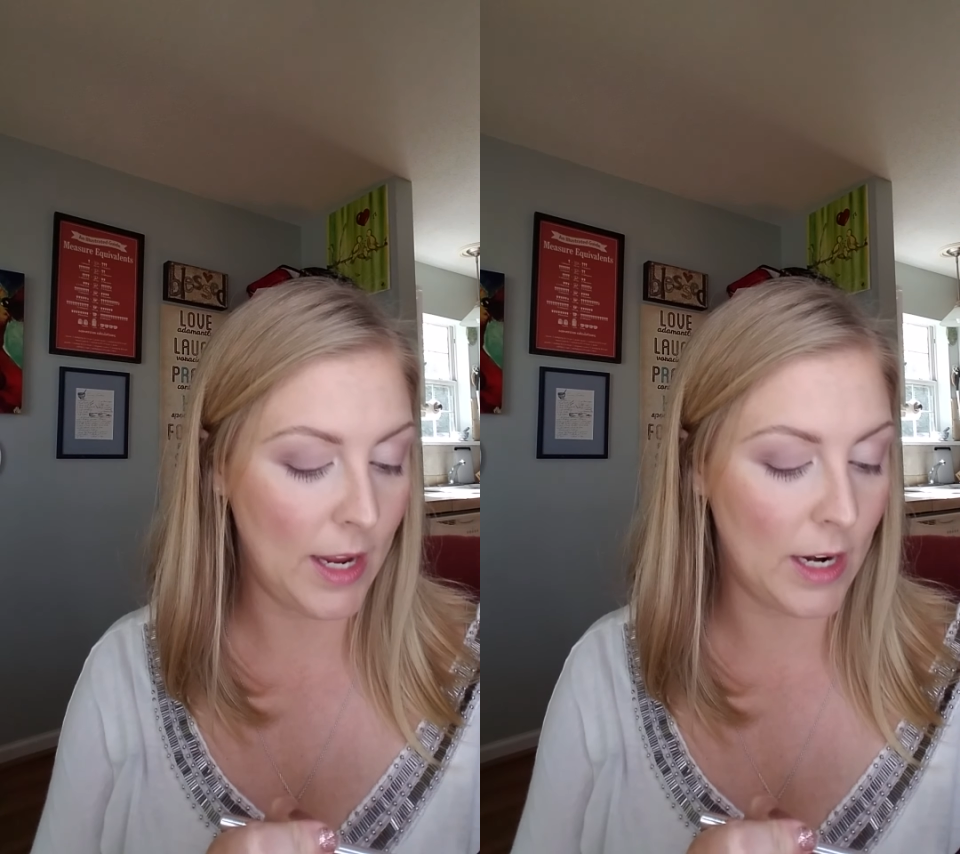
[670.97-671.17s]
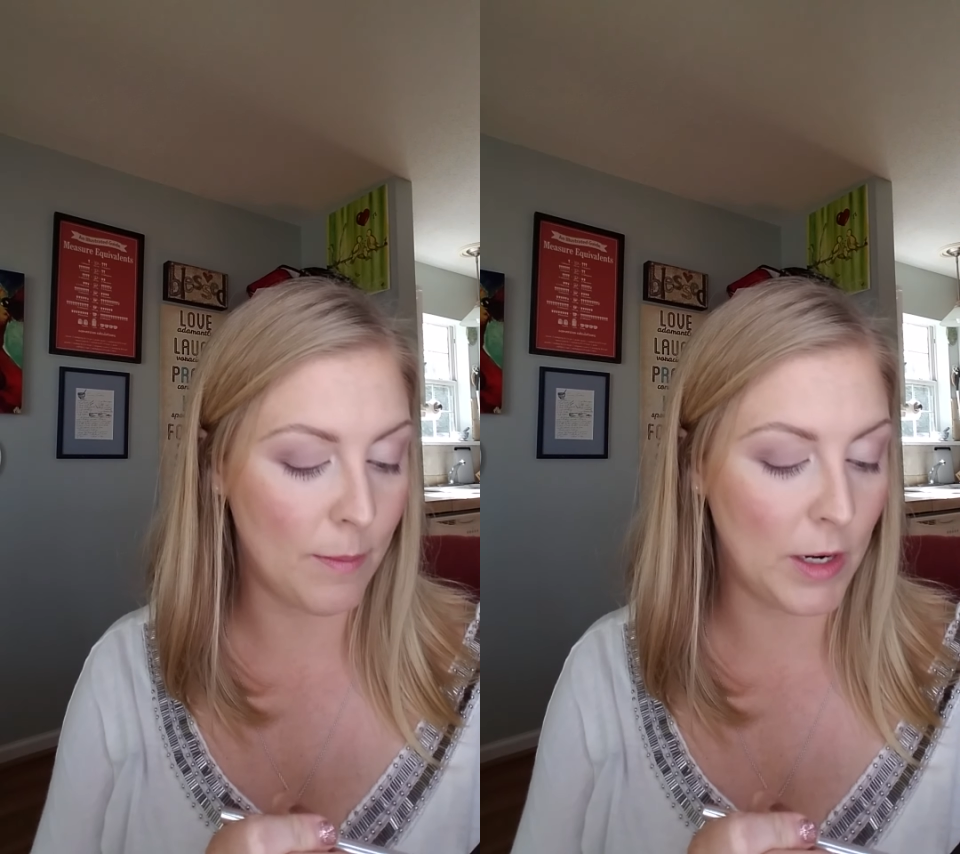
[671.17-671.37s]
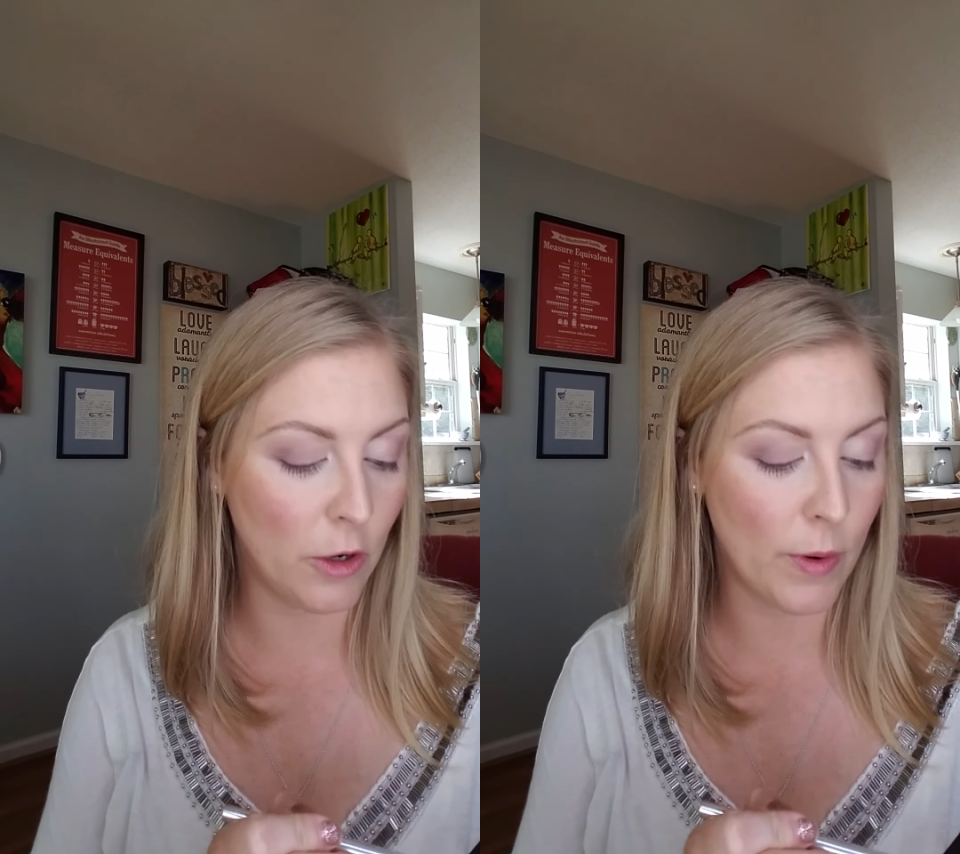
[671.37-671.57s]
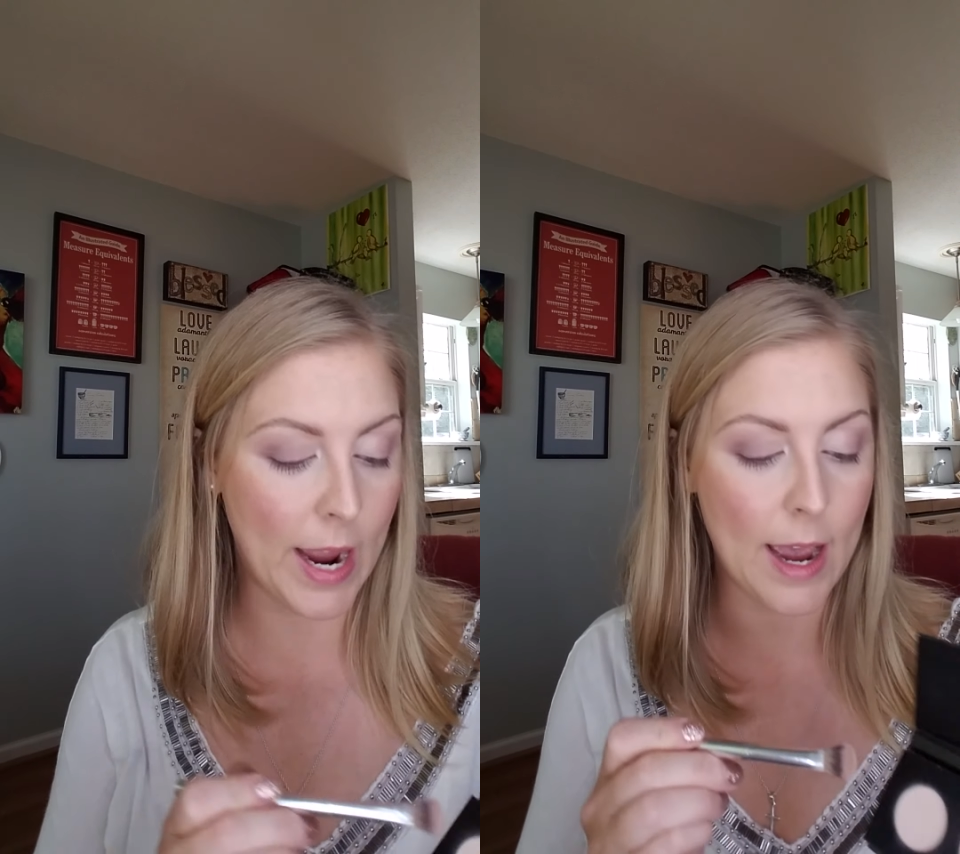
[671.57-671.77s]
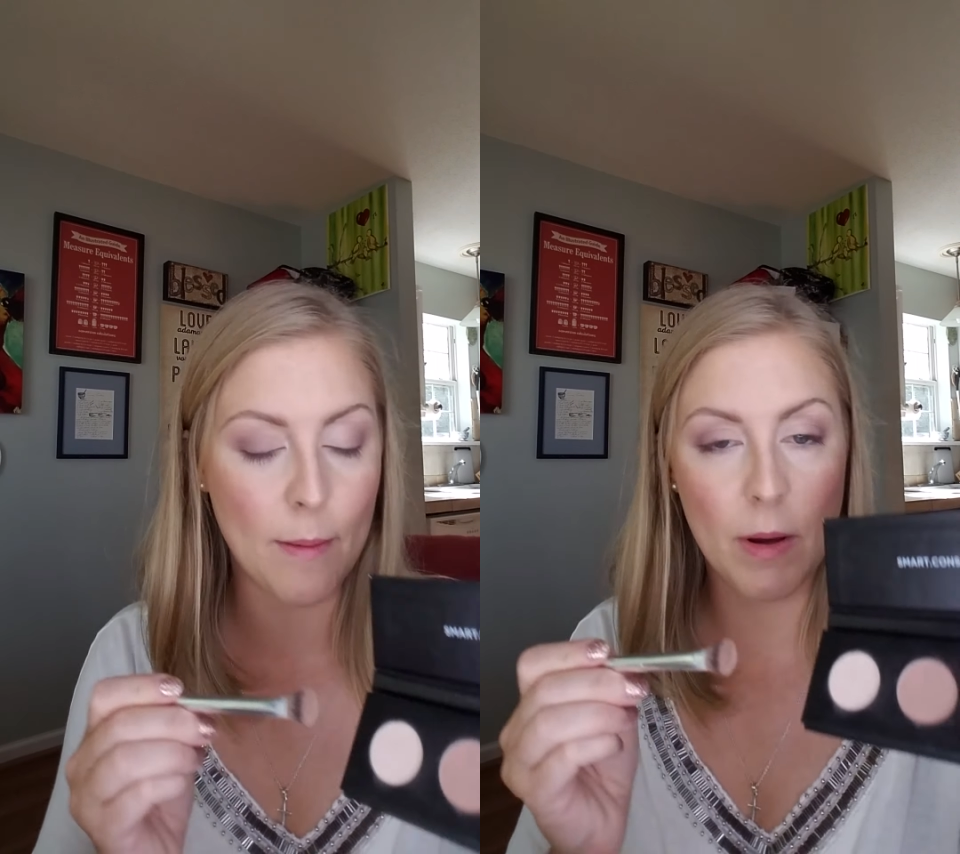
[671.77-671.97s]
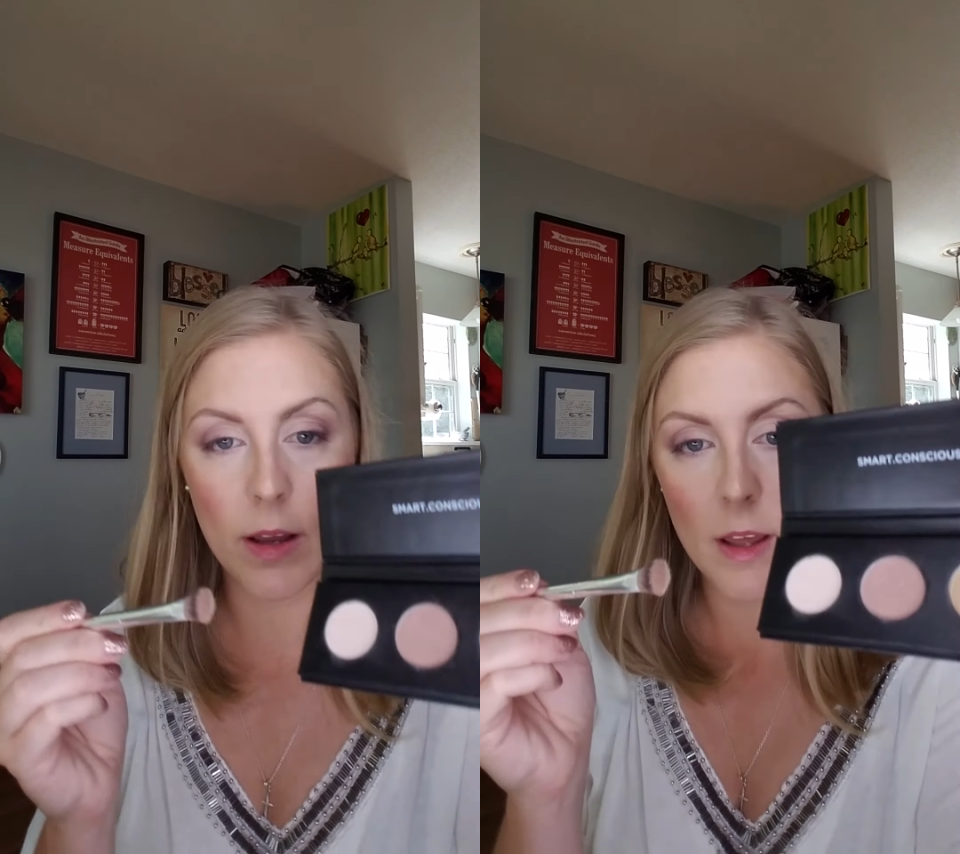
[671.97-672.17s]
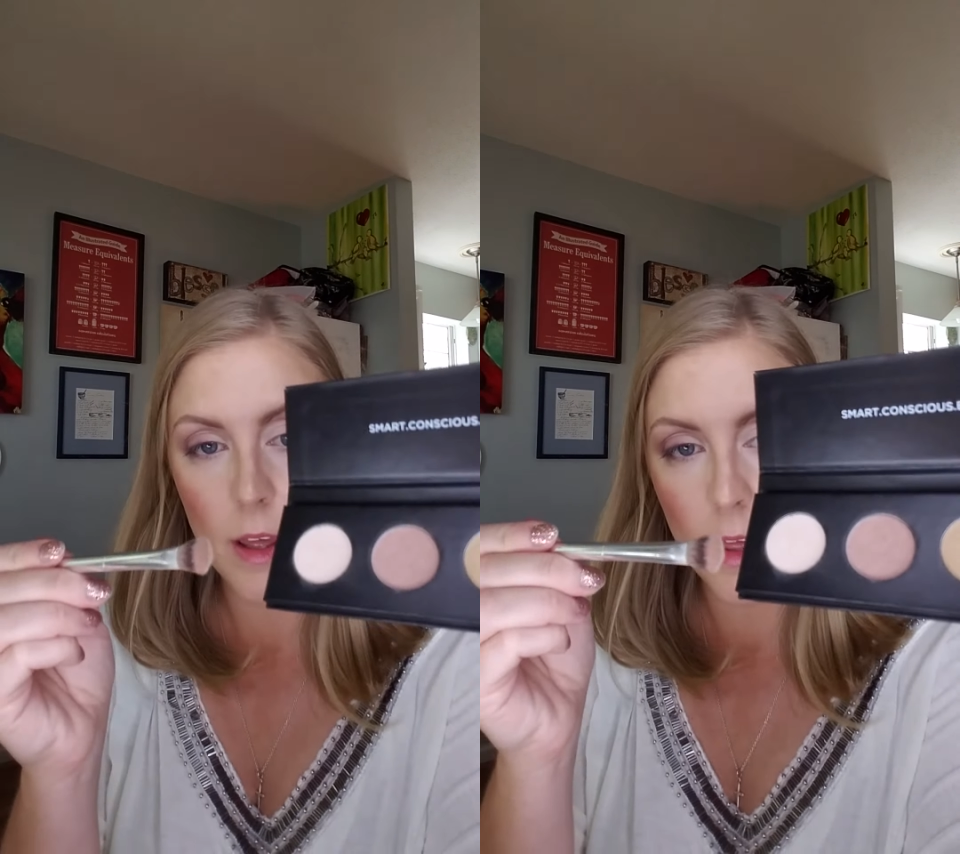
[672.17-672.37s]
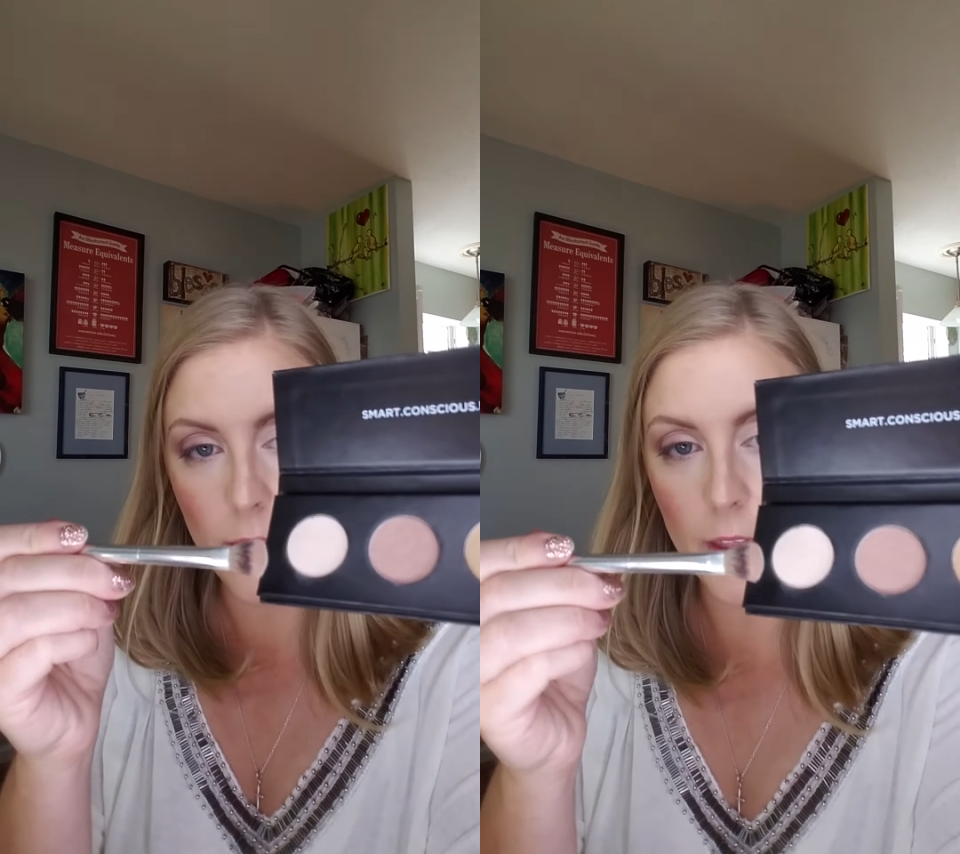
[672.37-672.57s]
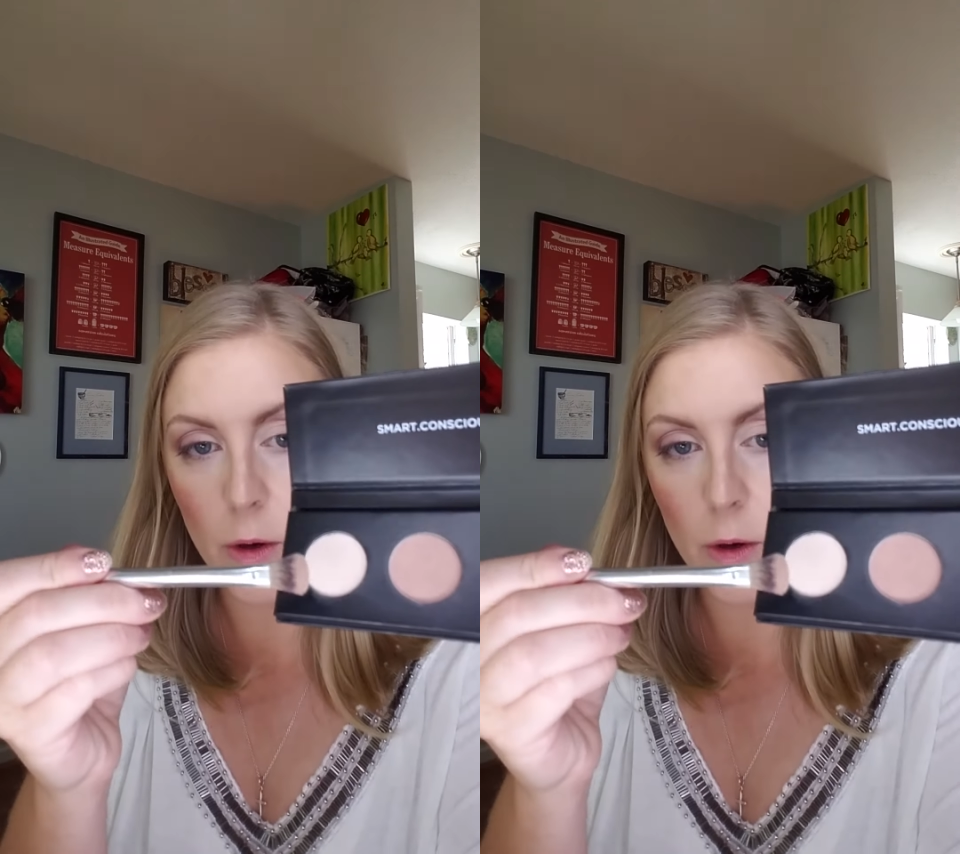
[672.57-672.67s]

And I'm gonna grab the